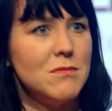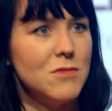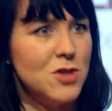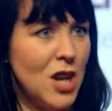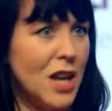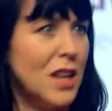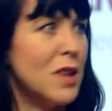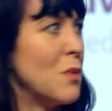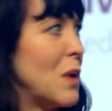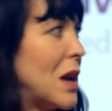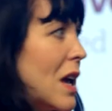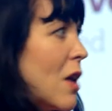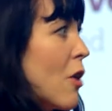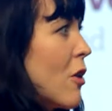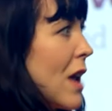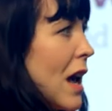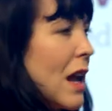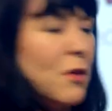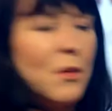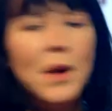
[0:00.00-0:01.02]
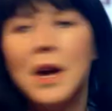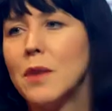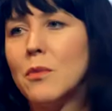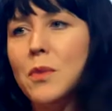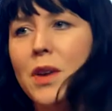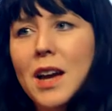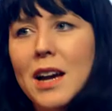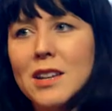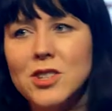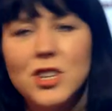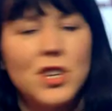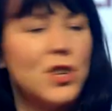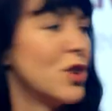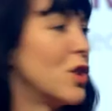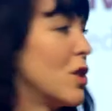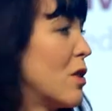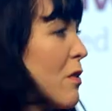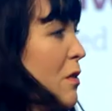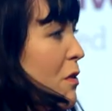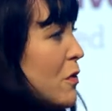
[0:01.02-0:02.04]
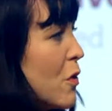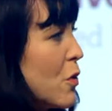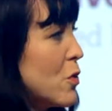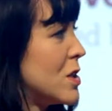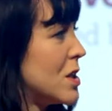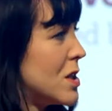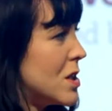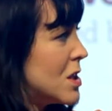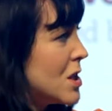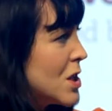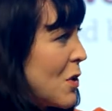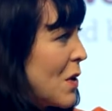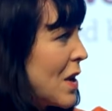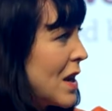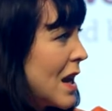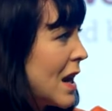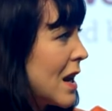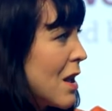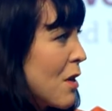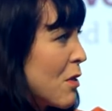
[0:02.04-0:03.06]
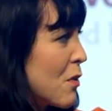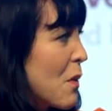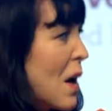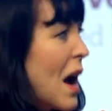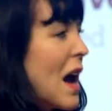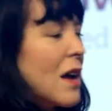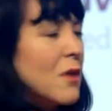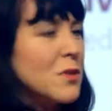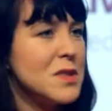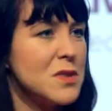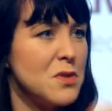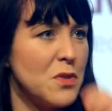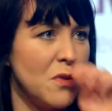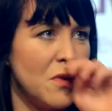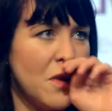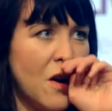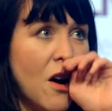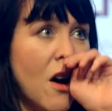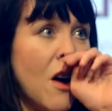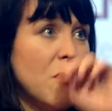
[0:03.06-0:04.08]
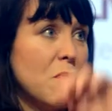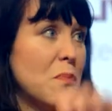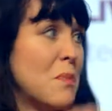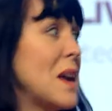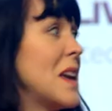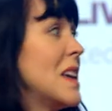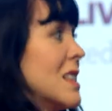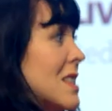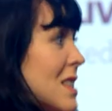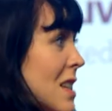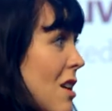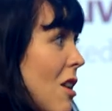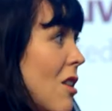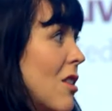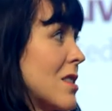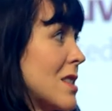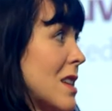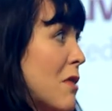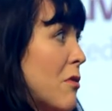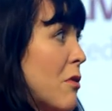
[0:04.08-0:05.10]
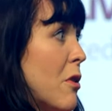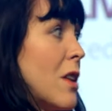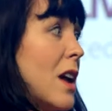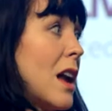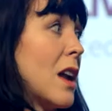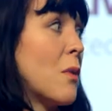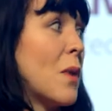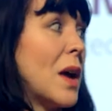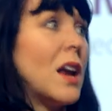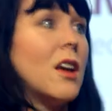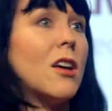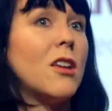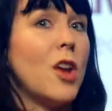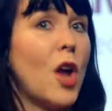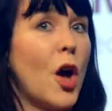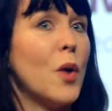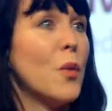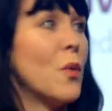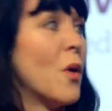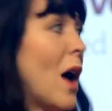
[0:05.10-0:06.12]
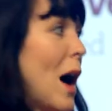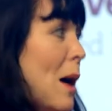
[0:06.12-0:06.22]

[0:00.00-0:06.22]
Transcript: genuinely on Halloween. We actually couldn't have afforded to do it in any other way. I was sort of like, I've been to Cardiff on Halloween, I know what